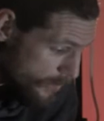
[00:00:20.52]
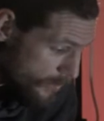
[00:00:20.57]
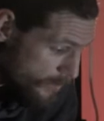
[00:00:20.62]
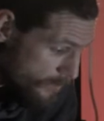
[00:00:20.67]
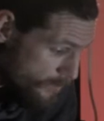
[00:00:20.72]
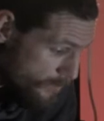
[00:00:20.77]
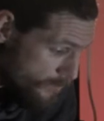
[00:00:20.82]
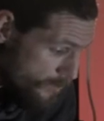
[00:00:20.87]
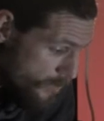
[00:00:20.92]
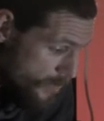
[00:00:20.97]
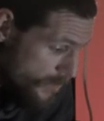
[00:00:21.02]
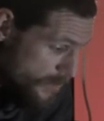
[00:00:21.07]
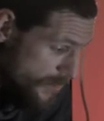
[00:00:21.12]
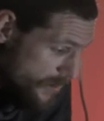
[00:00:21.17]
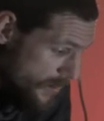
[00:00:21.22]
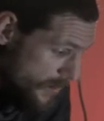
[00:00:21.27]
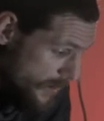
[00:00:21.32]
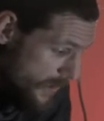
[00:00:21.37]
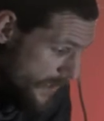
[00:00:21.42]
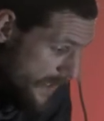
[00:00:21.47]
of
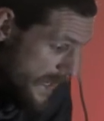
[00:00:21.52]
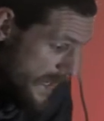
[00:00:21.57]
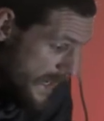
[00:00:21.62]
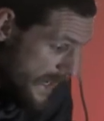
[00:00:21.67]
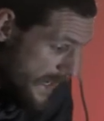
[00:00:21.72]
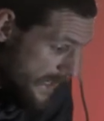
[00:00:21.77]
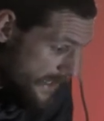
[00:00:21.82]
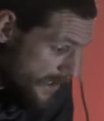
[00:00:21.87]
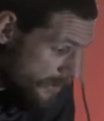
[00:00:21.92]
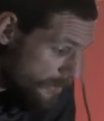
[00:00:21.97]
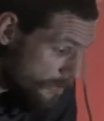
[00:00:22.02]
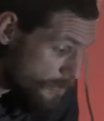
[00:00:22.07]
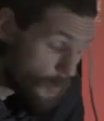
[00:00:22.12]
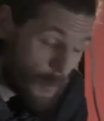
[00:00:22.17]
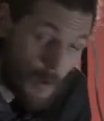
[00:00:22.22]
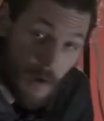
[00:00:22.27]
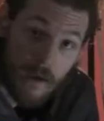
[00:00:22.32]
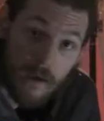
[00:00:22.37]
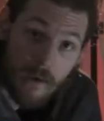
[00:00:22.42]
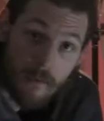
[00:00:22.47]
Voyager, and I thought
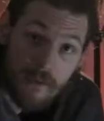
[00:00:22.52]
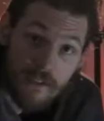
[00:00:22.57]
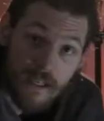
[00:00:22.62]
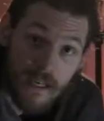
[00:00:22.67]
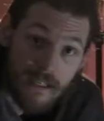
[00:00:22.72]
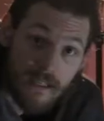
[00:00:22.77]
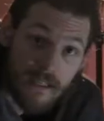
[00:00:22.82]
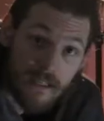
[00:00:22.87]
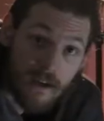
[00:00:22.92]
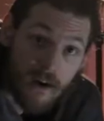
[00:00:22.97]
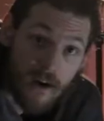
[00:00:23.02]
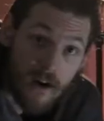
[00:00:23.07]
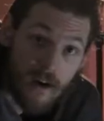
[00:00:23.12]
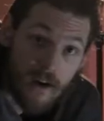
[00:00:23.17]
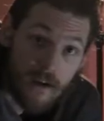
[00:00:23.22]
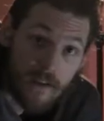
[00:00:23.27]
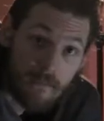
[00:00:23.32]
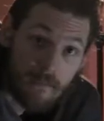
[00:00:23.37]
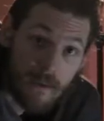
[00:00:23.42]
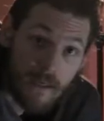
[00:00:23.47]
while I was at it
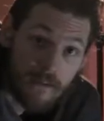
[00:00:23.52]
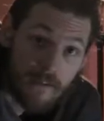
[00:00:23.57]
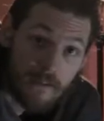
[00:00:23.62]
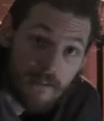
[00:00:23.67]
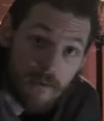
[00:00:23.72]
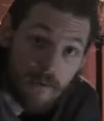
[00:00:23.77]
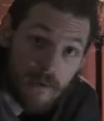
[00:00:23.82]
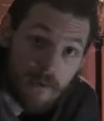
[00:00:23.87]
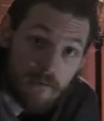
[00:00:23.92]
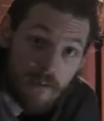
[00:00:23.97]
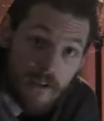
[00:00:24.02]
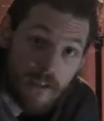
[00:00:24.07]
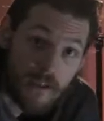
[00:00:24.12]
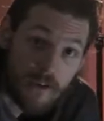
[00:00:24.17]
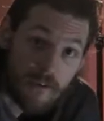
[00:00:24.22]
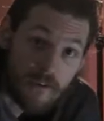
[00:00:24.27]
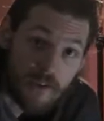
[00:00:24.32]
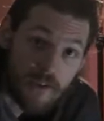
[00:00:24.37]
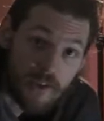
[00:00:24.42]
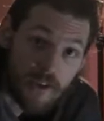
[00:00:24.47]
I'd make this quick
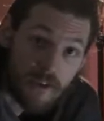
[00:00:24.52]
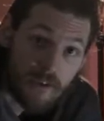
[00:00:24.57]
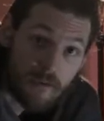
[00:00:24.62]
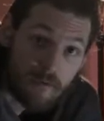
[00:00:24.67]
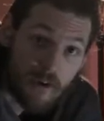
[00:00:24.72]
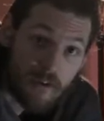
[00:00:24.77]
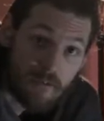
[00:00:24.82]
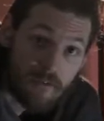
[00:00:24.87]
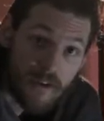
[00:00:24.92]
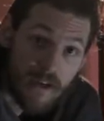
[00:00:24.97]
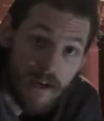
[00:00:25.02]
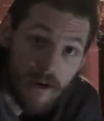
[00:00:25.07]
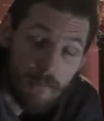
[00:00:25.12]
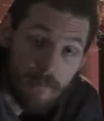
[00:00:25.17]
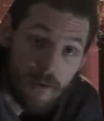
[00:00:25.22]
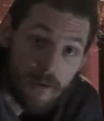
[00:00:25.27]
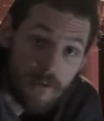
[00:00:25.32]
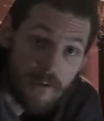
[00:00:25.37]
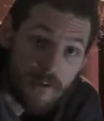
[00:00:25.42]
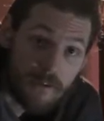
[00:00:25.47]
video to show you roughly how I
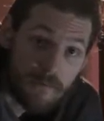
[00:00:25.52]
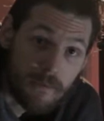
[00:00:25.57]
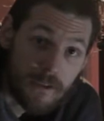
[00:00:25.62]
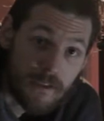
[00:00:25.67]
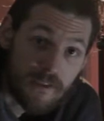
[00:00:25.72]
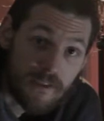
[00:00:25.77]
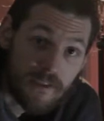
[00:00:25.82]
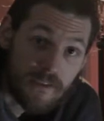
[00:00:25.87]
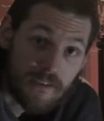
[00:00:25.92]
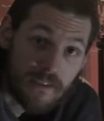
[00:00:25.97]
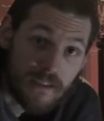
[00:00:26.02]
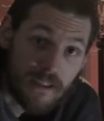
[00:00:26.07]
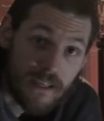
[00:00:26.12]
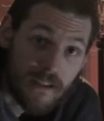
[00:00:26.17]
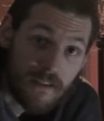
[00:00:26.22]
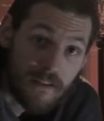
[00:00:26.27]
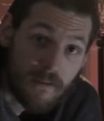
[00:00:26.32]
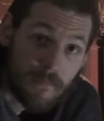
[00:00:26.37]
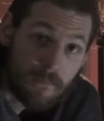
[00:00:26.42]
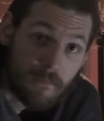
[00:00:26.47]
put these pictures
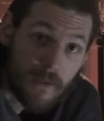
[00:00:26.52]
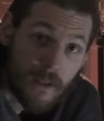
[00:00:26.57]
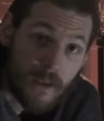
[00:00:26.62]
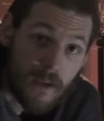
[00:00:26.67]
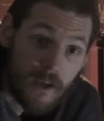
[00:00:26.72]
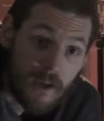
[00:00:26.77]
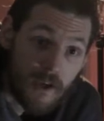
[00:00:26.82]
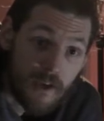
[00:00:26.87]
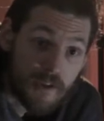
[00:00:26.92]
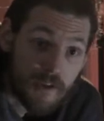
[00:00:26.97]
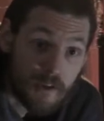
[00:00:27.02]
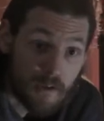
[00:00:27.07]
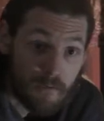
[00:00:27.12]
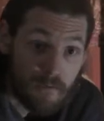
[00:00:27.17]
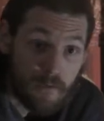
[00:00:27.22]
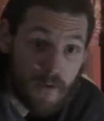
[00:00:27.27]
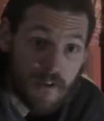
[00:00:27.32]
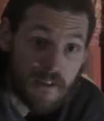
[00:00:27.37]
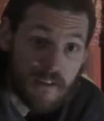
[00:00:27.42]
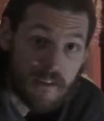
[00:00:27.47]
together. So the
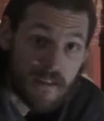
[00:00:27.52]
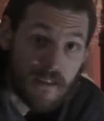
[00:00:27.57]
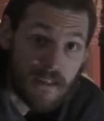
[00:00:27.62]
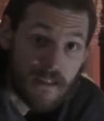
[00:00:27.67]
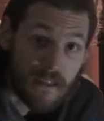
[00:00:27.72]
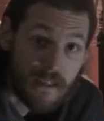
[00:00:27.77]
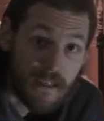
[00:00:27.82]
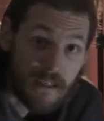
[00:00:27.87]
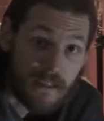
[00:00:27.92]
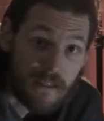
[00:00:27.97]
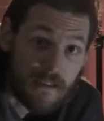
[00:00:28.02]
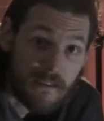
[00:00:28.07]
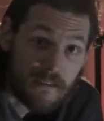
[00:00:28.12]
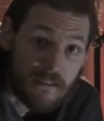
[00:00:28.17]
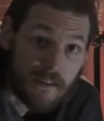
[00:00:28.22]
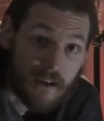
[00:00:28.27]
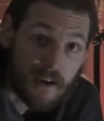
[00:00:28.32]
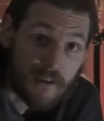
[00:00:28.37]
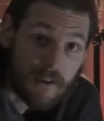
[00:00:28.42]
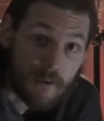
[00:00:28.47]
first thing
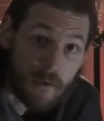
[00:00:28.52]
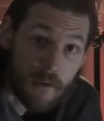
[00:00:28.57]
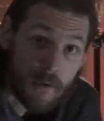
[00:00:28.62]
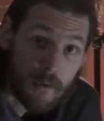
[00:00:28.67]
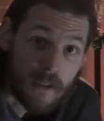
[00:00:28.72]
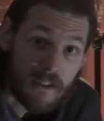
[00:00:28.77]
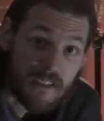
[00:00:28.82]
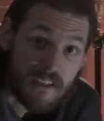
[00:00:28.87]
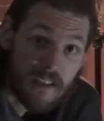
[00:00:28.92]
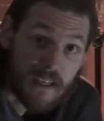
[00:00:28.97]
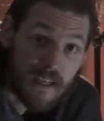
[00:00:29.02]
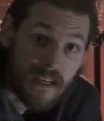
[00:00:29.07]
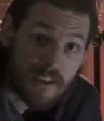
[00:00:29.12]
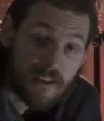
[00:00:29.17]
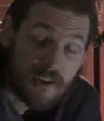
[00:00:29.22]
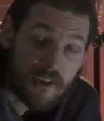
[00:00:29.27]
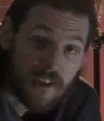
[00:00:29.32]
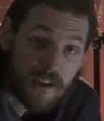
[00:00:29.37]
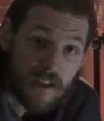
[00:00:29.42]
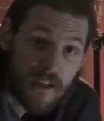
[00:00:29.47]
is I do a quick
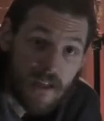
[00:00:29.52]
sketch